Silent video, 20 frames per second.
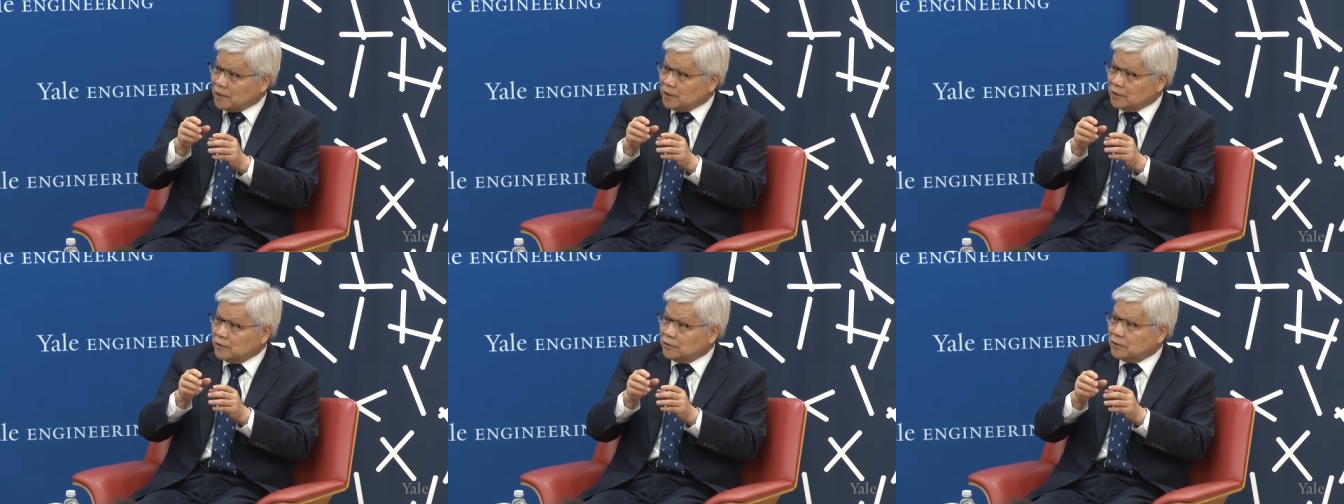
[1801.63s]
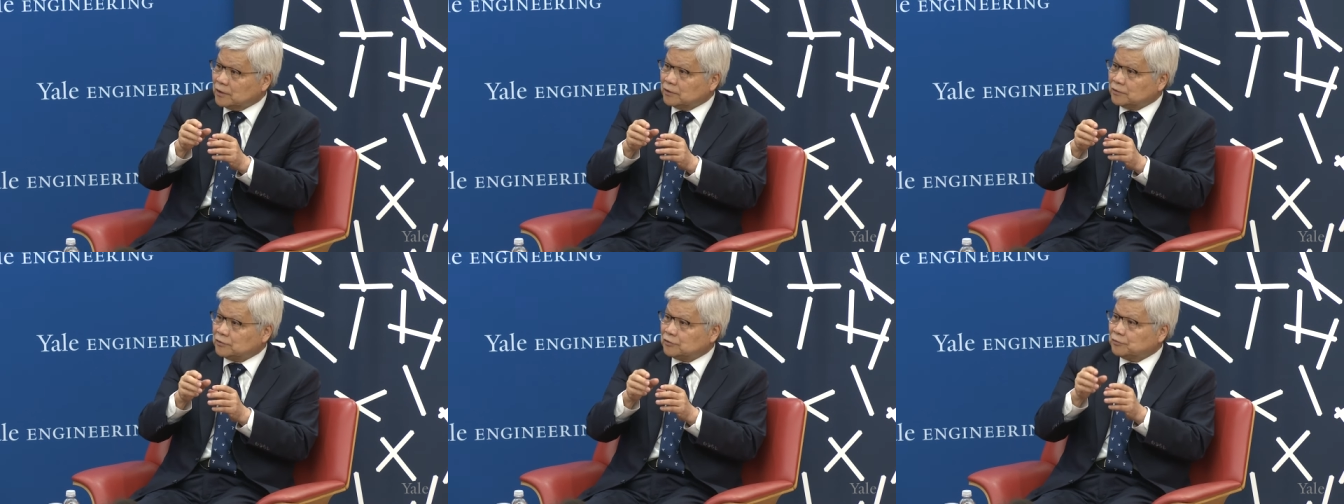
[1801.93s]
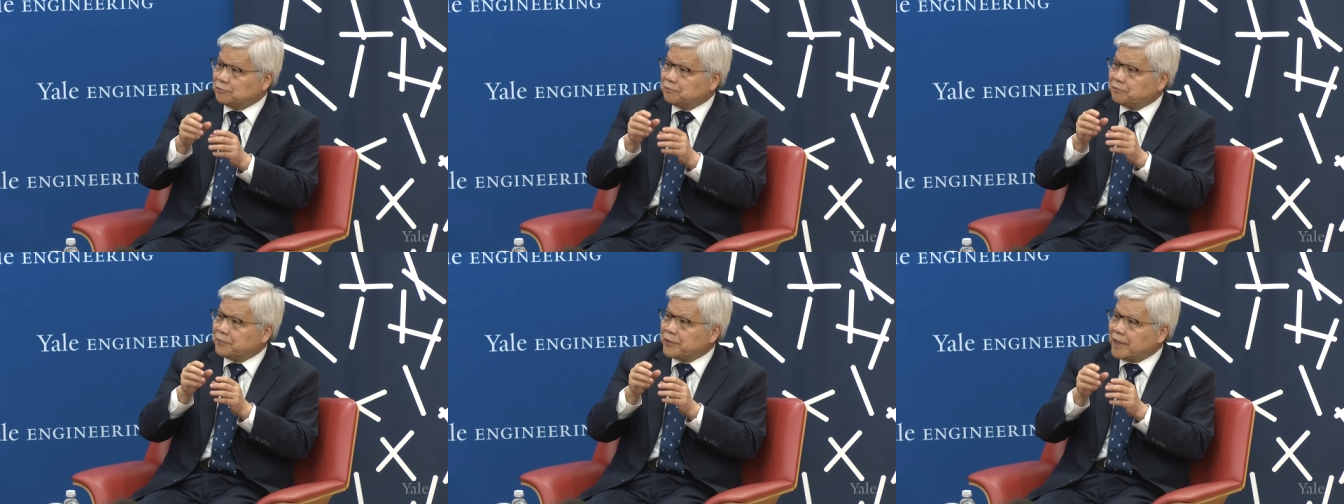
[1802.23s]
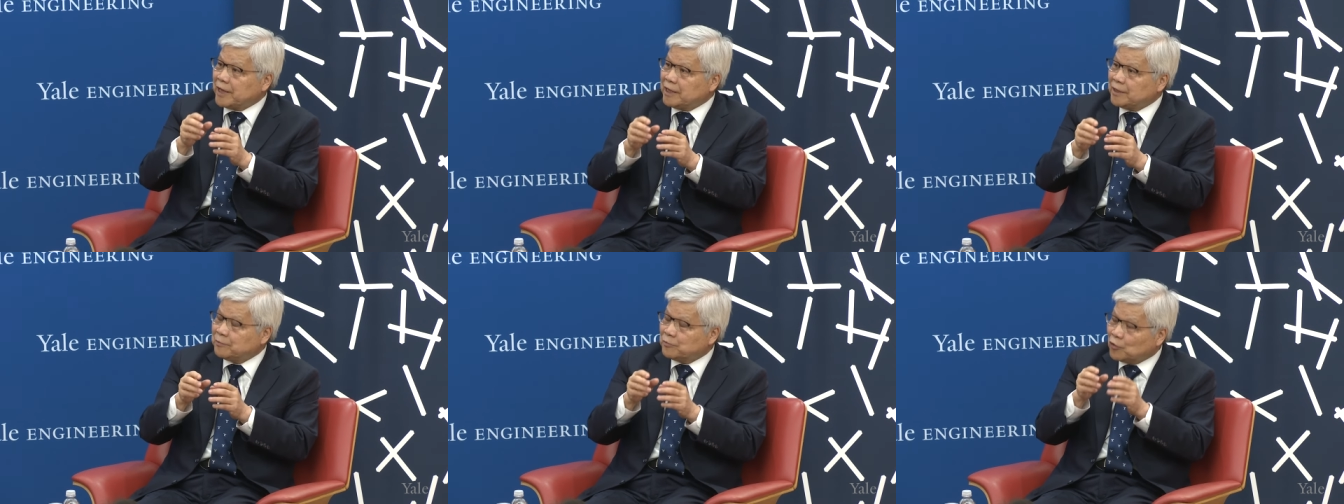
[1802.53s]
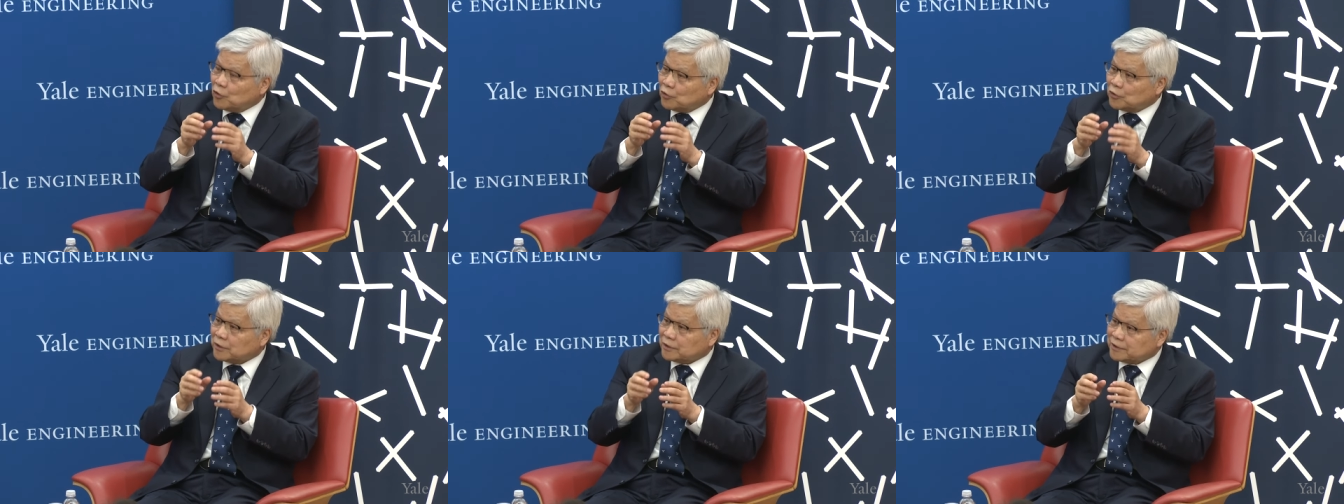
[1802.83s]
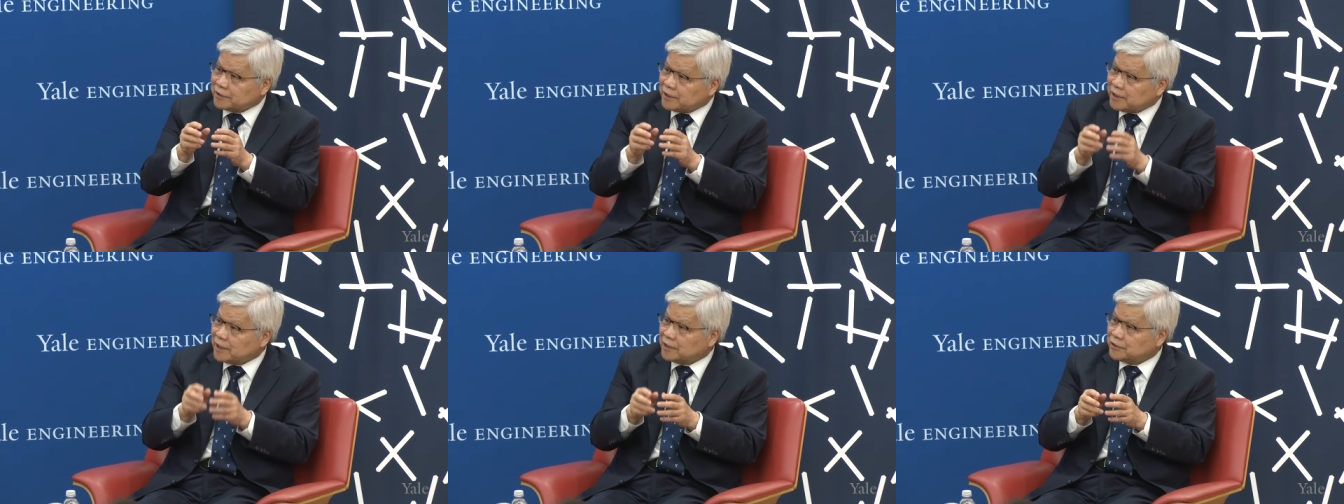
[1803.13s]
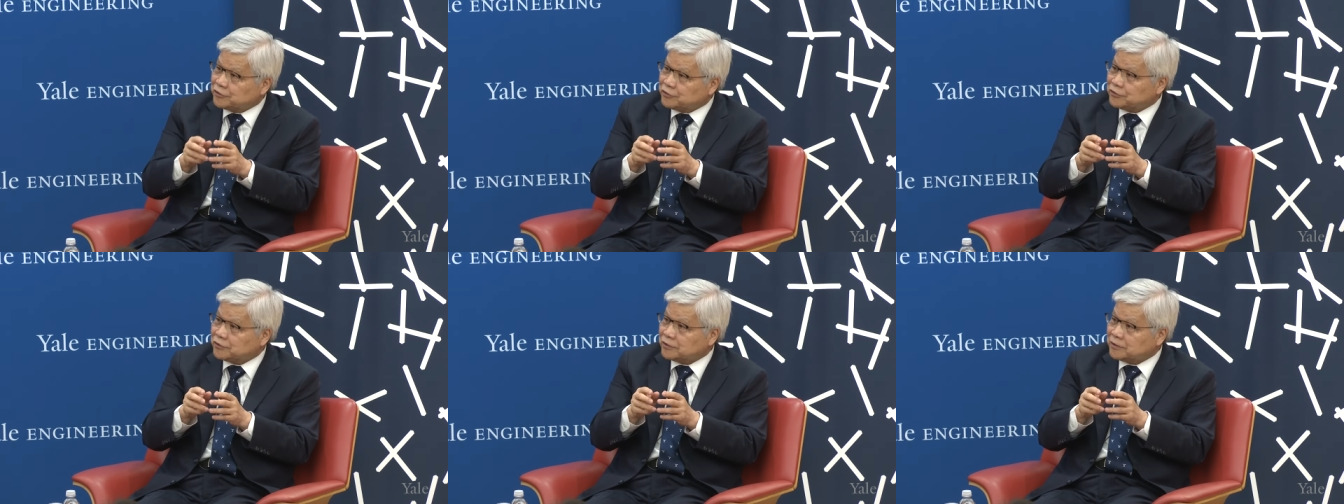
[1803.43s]
you have to pay more
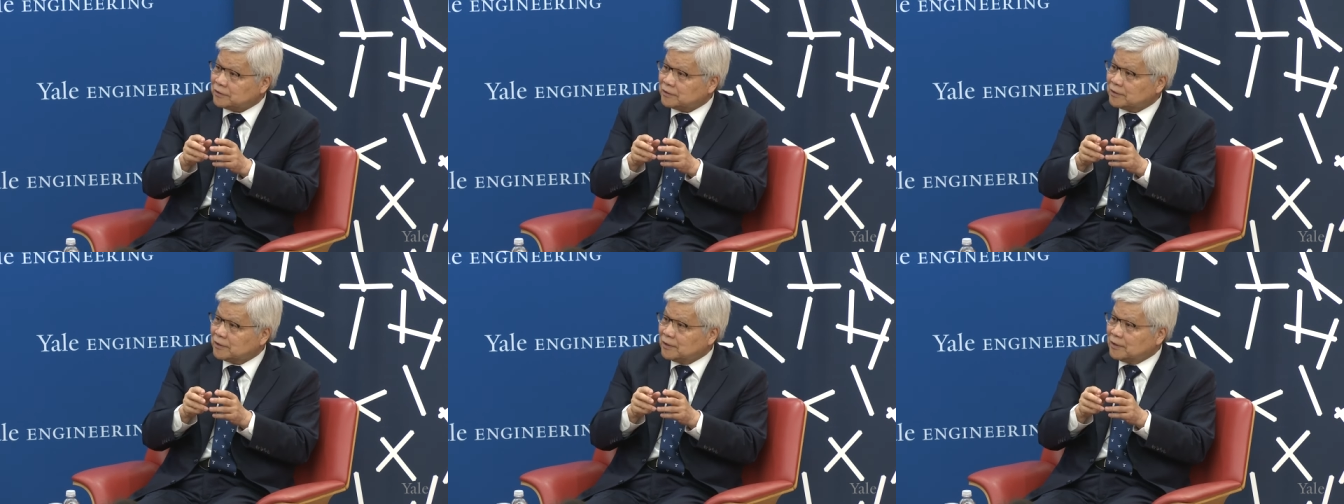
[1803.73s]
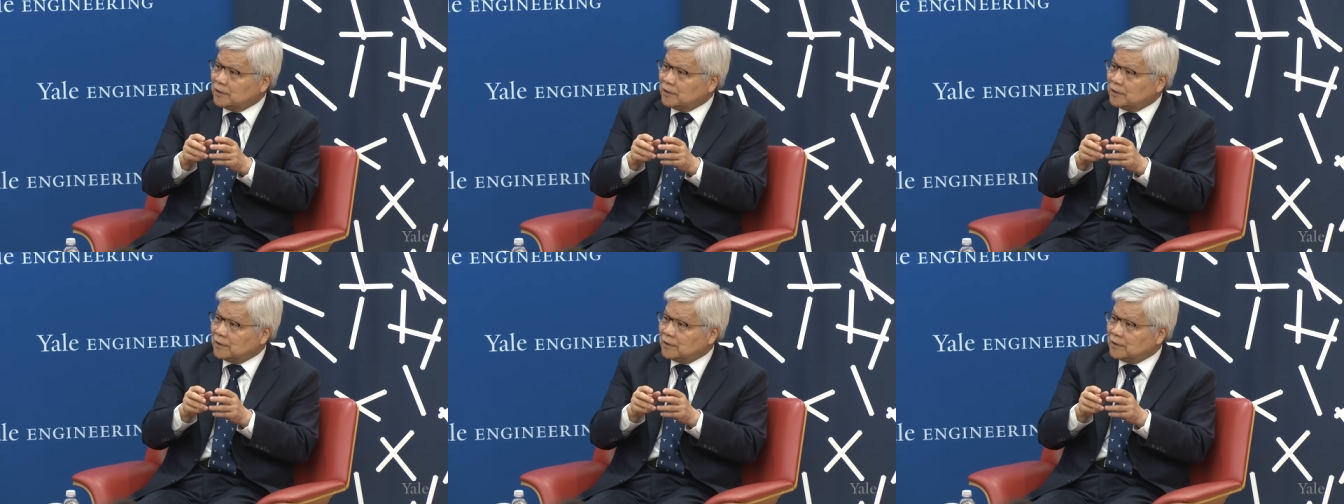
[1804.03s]
attention